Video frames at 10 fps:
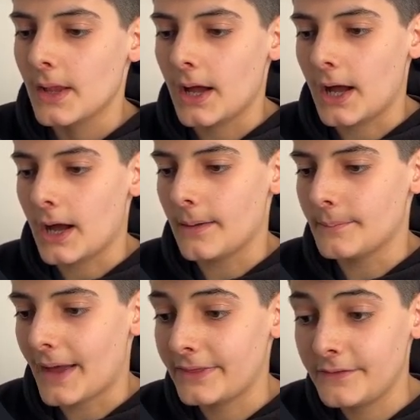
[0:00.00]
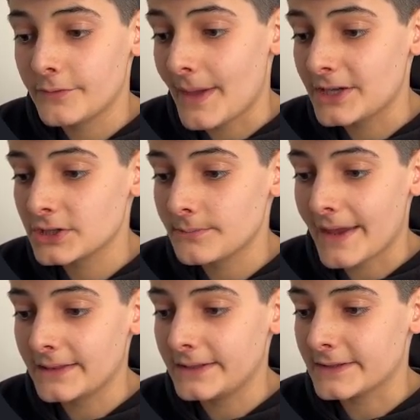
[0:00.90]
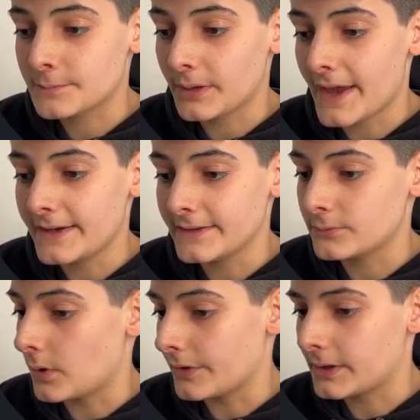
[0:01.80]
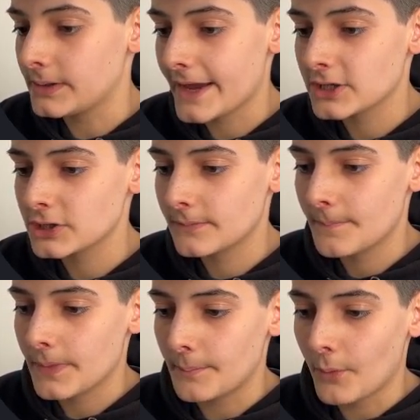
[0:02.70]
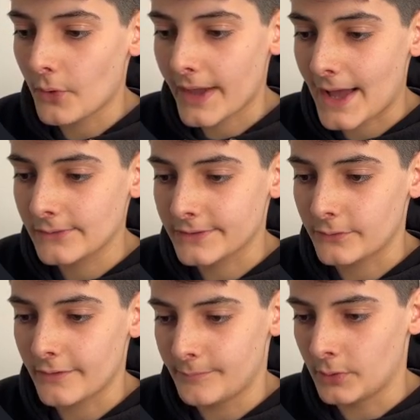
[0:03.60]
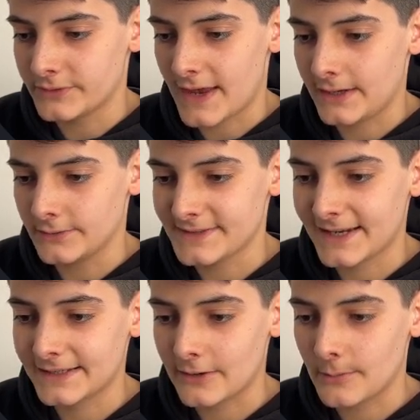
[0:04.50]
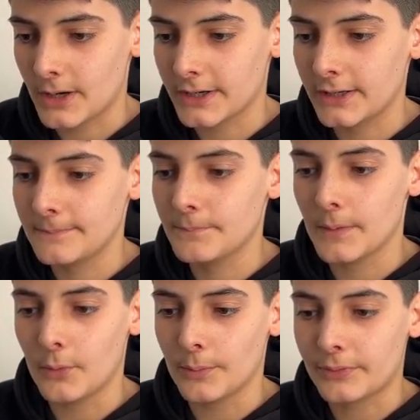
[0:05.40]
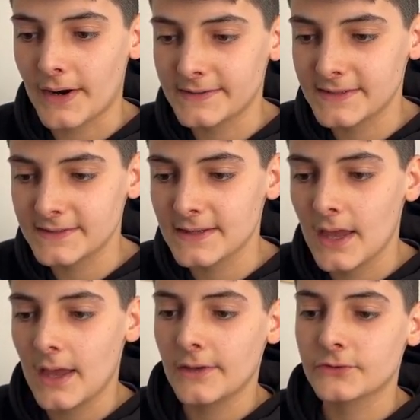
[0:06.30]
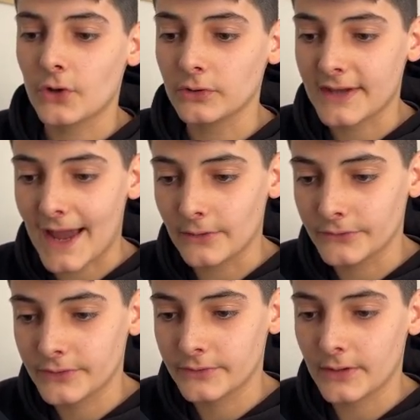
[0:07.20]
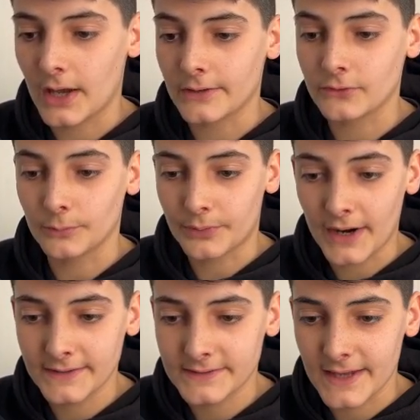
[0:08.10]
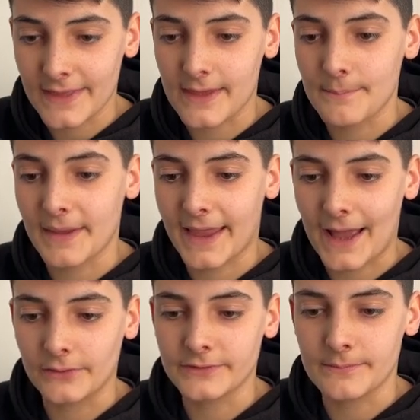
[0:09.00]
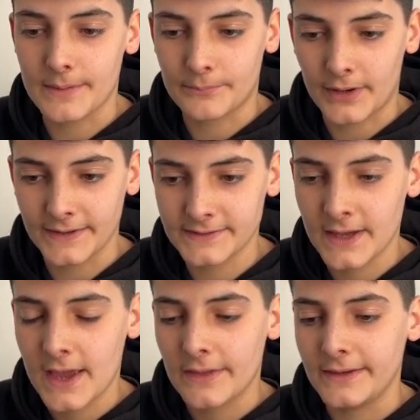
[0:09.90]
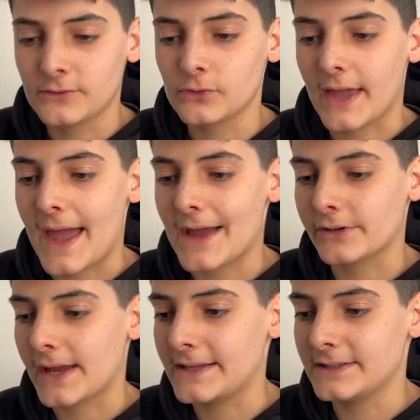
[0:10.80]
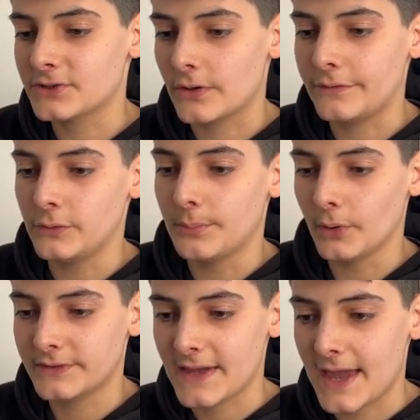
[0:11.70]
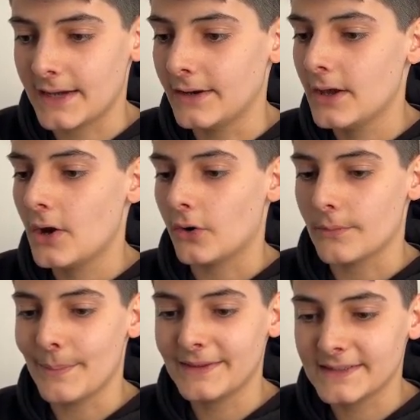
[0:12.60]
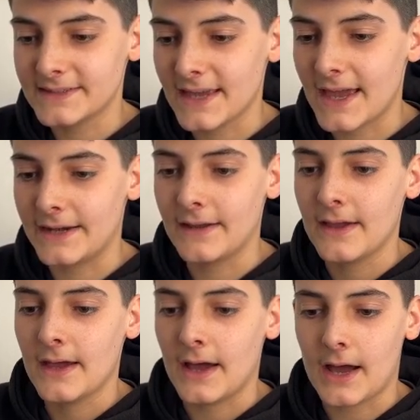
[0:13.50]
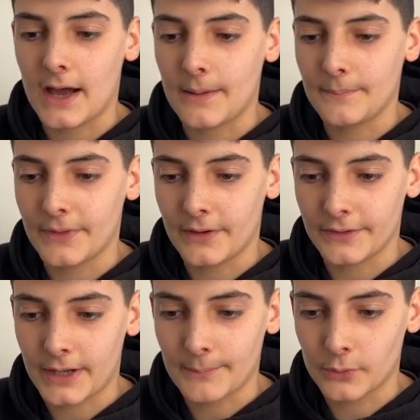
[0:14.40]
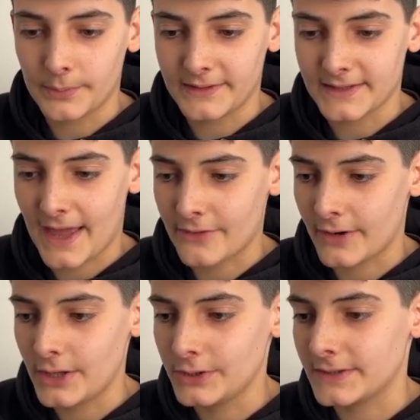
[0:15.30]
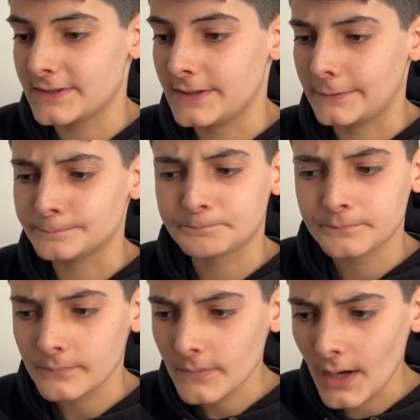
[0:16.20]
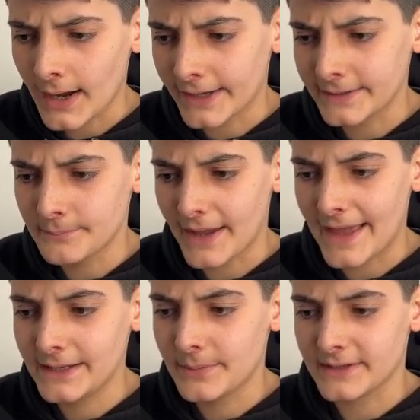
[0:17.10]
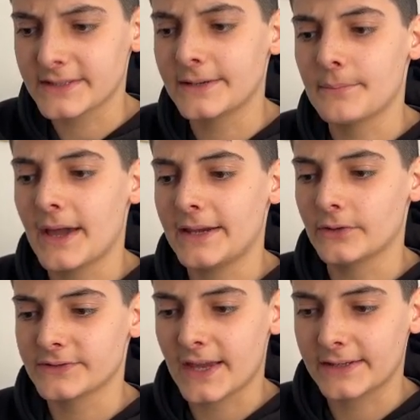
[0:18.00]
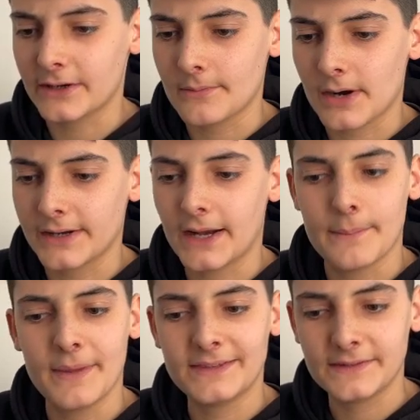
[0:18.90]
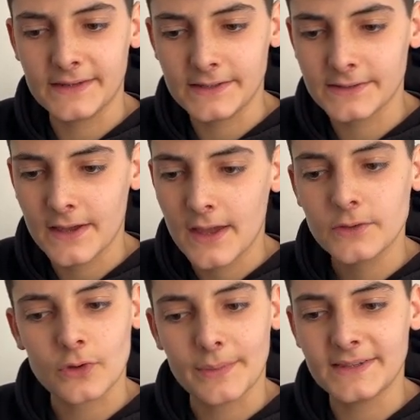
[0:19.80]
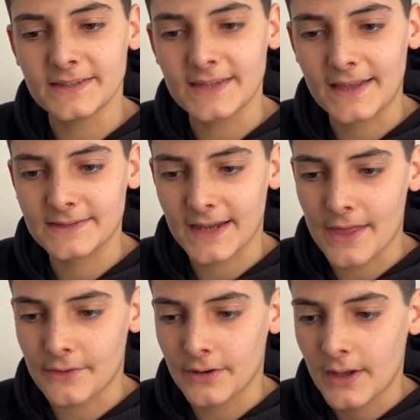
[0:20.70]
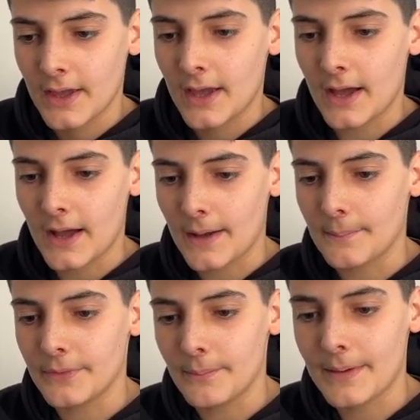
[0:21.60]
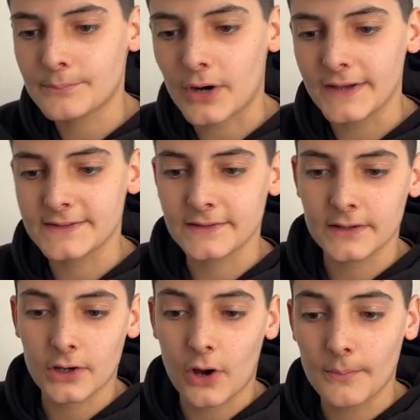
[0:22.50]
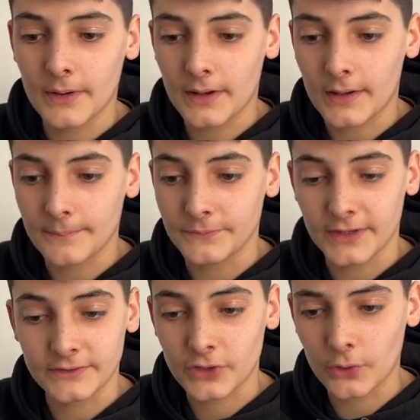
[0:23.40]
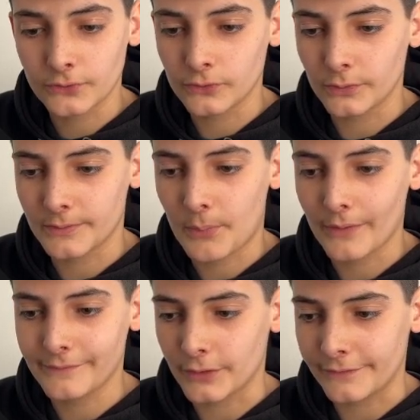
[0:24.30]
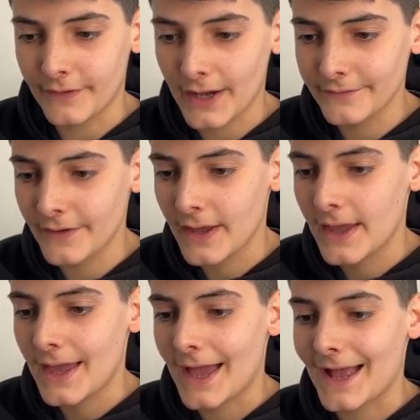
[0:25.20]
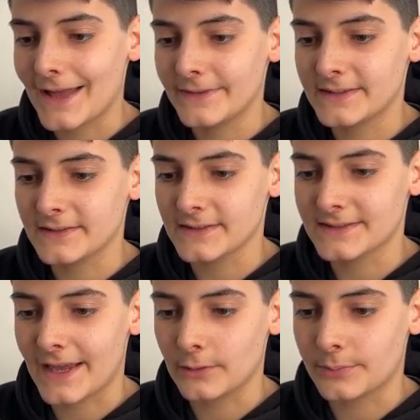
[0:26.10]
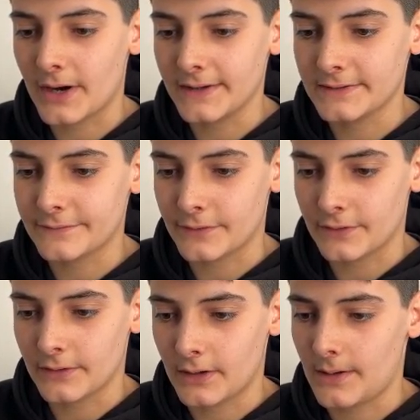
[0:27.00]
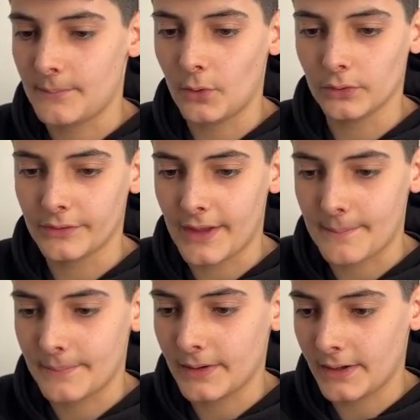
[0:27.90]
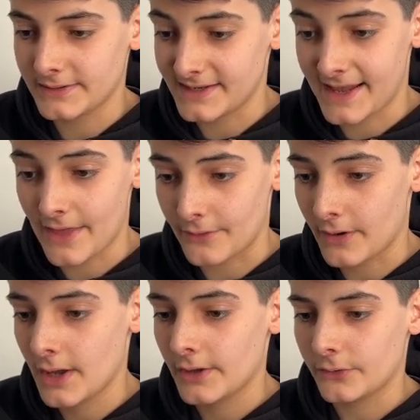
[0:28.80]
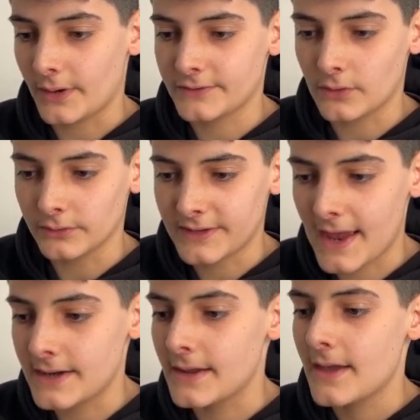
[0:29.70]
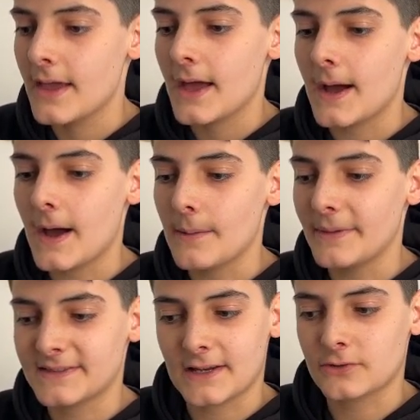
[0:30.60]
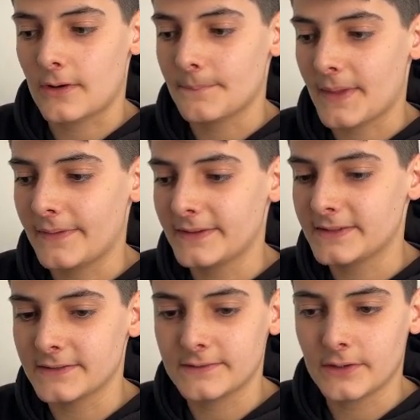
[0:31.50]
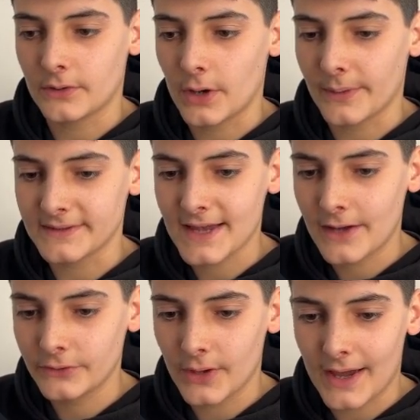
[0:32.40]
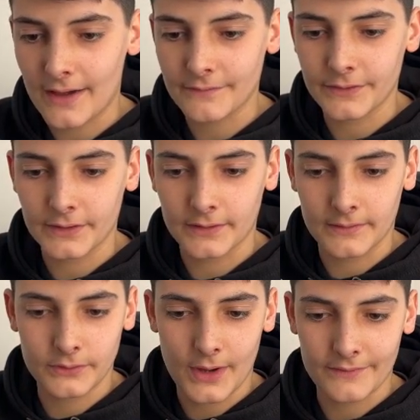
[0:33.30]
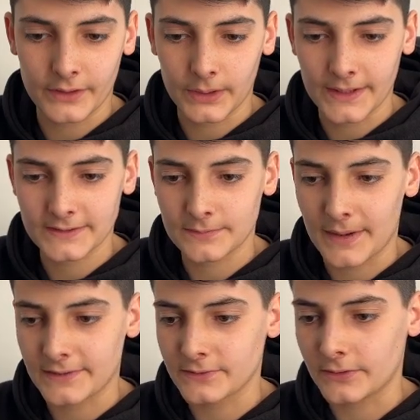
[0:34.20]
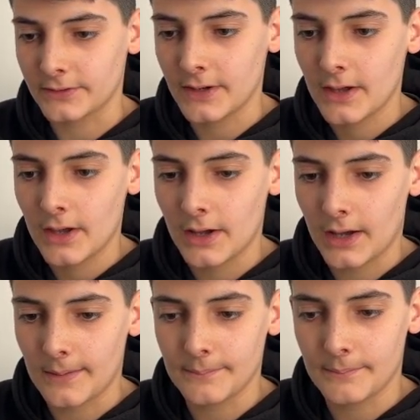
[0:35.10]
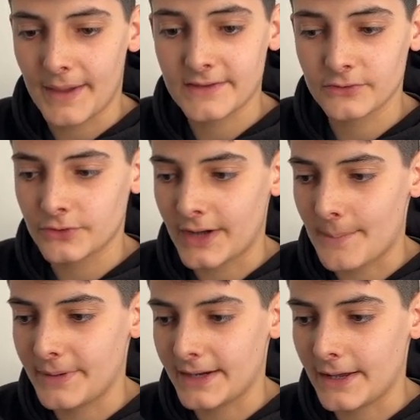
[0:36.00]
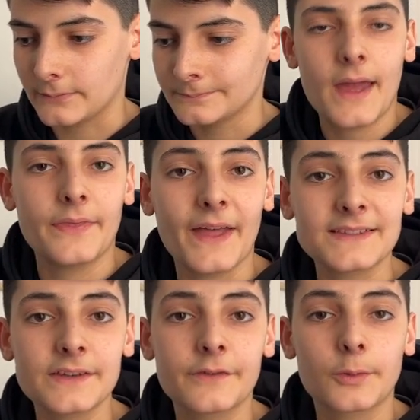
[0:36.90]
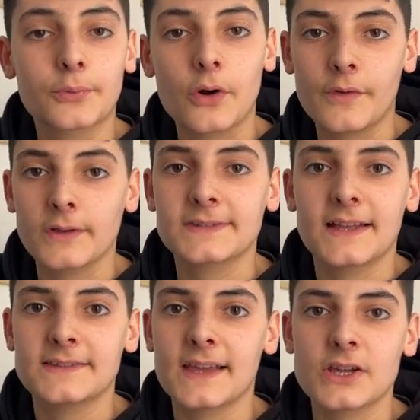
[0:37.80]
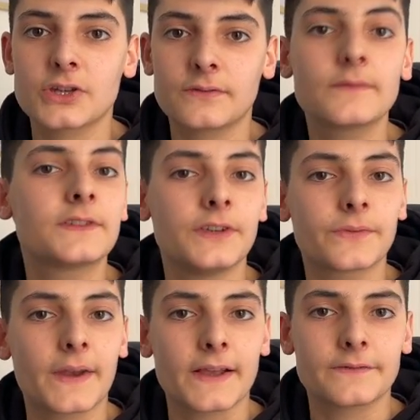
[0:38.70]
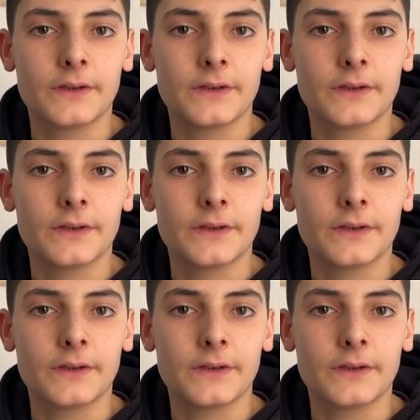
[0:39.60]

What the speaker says: And the information mainly displayed is, well, the collection, the bought count, if we have bought any on secondary market, the bought prices, sold count, sold price, and then mint count and mint price. These will get aggregated. So if you bought 10 or minted 10, the number will be together. Here you can see I didn't buy any because I didn't buy any on secondary market. I minted these, so I minted 10 together. The mint price in total was 0.45, and this is a sale price for all of them together. So I sold 10, etc. And this is going down. You have the list based on your net P&L. And that's it for the profile stats section. See you in the next video.